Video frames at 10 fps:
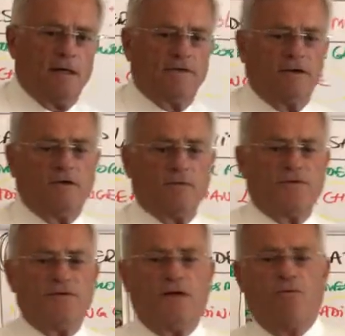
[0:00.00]
I said to
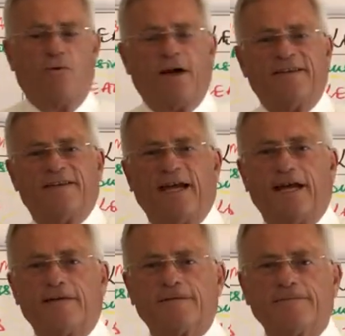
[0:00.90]
myself, what's that?